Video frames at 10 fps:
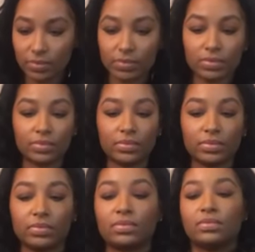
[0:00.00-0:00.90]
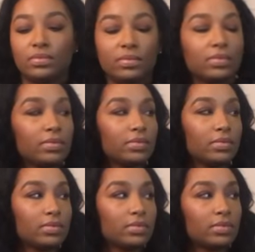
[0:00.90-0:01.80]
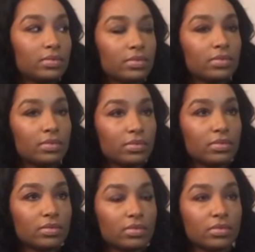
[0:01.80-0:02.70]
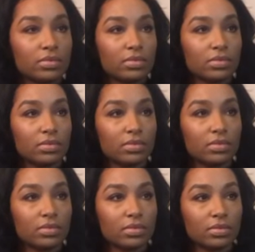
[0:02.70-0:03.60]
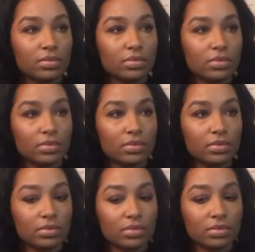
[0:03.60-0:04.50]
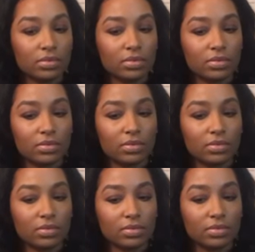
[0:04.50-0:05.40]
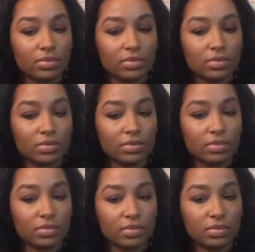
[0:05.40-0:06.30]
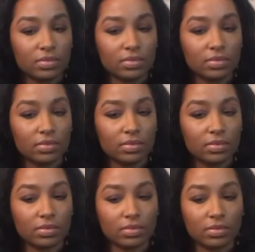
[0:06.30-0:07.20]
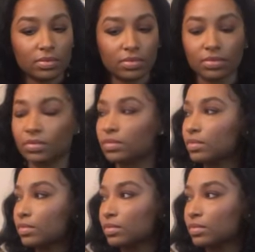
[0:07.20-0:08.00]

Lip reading: This person isn't speaking.